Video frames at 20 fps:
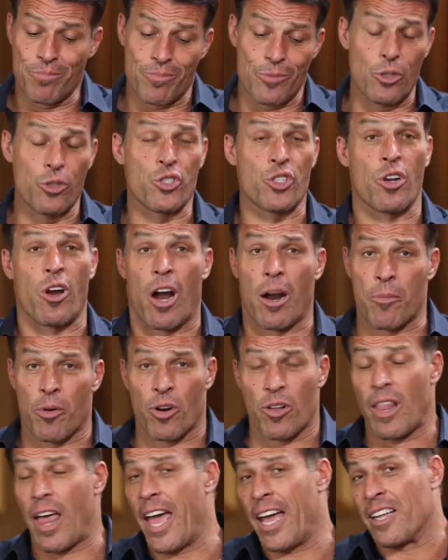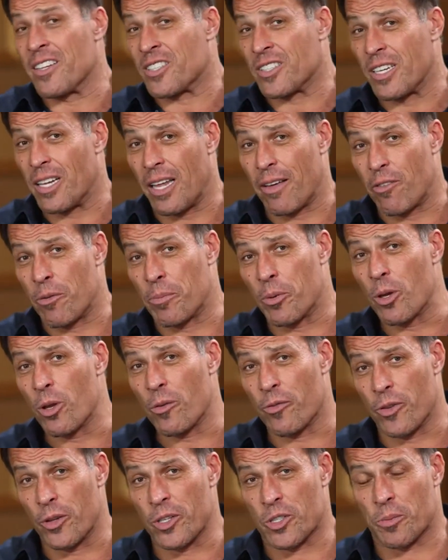lose an arm or a leg and still have a
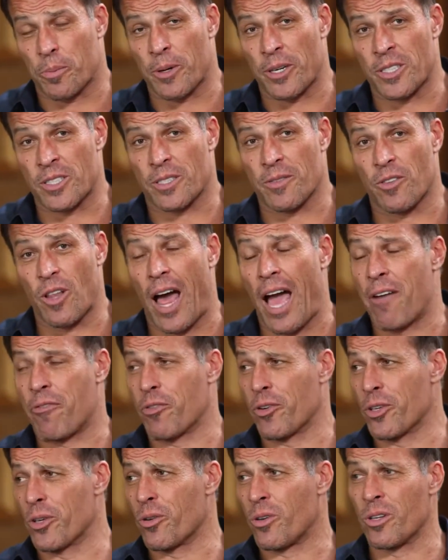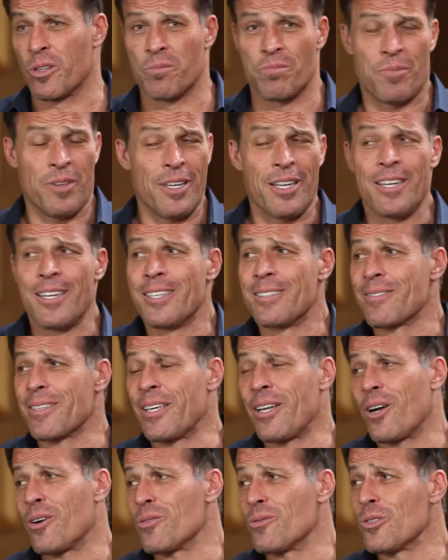beautiful experience of life, or you can,
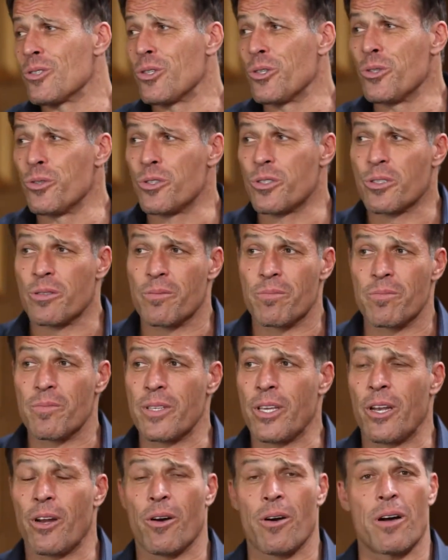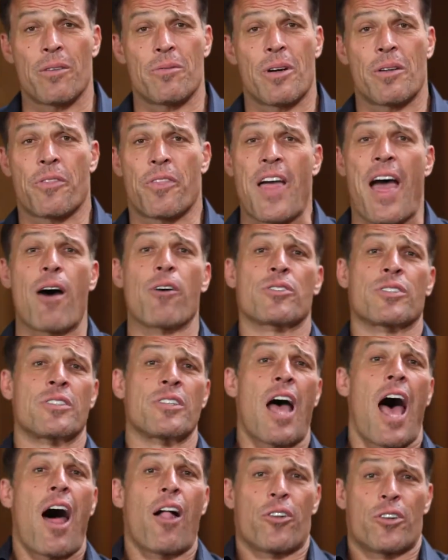you know, lose, you know, $1,000,
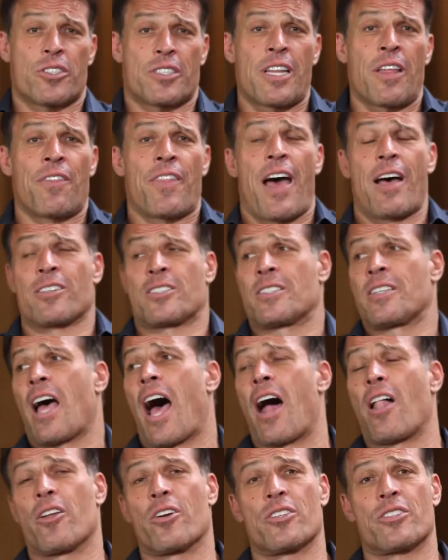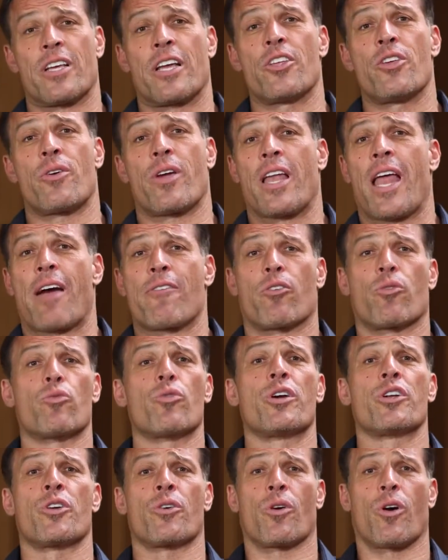$10,000, and you can have it
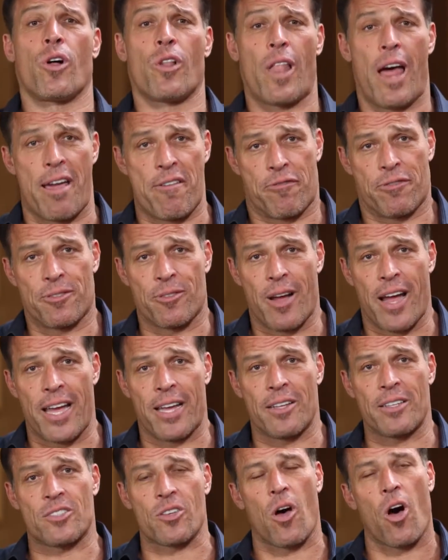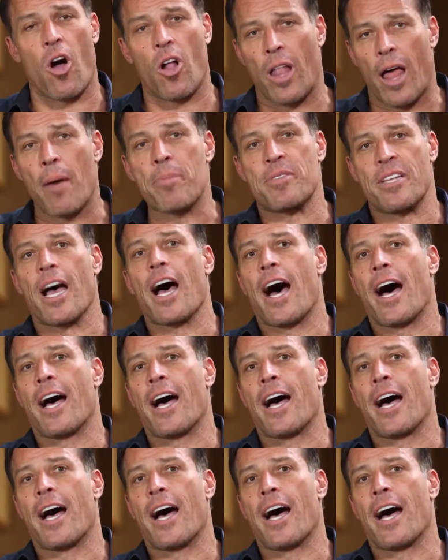ruin your whole life, right? It's all up to